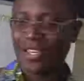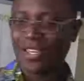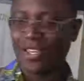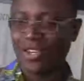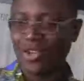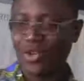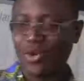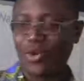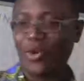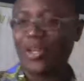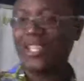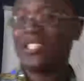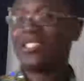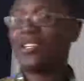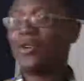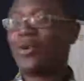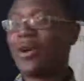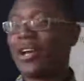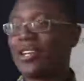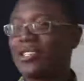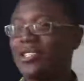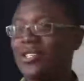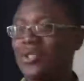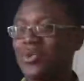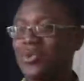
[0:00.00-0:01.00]
you know,
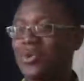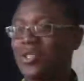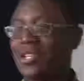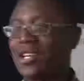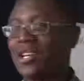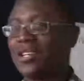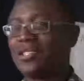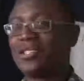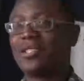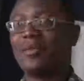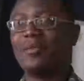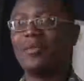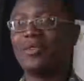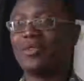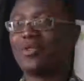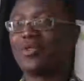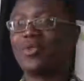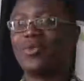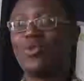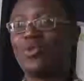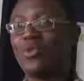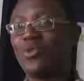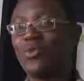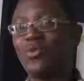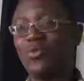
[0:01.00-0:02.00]
interactions with customers. So
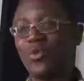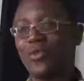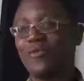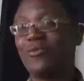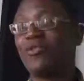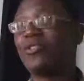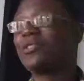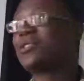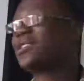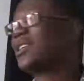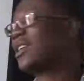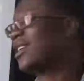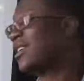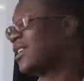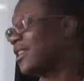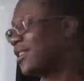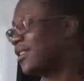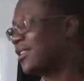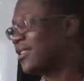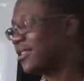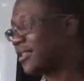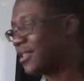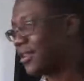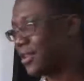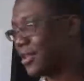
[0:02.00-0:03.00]
we've not said
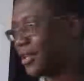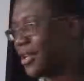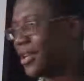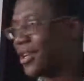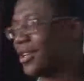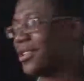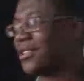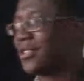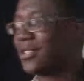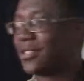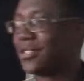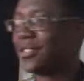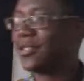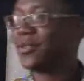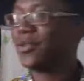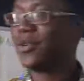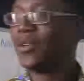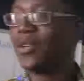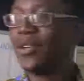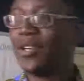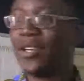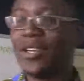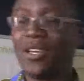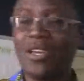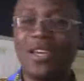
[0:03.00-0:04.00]
anything yet,
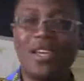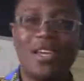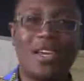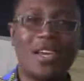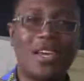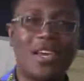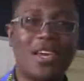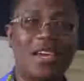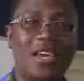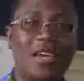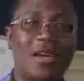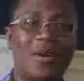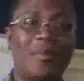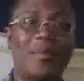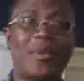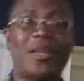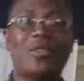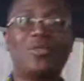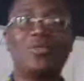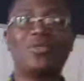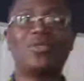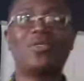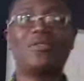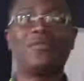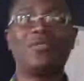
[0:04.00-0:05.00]
but
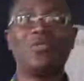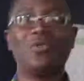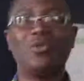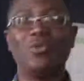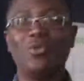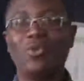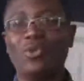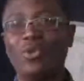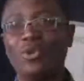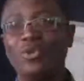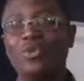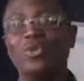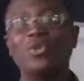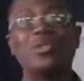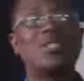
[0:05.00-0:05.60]
those of you who go to